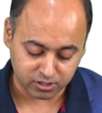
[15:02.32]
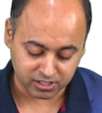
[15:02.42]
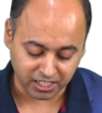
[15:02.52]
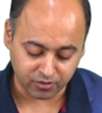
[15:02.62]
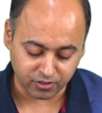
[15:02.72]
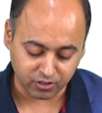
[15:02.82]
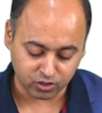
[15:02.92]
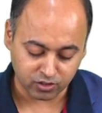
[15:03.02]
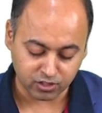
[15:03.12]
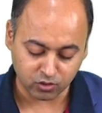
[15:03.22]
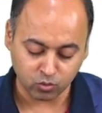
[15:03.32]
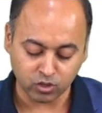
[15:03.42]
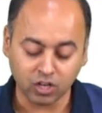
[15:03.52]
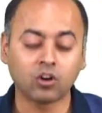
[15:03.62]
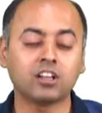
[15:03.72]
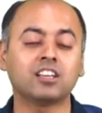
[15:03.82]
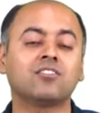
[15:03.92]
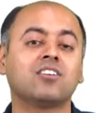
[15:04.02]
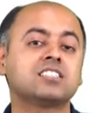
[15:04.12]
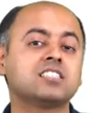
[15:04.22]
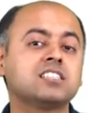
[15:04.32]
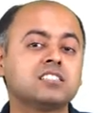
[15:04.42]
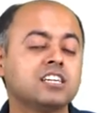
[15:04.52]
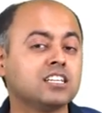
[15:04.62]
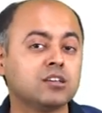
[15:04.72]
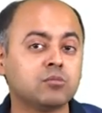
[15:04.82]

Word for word: described when you give the glucagon in the fasting state,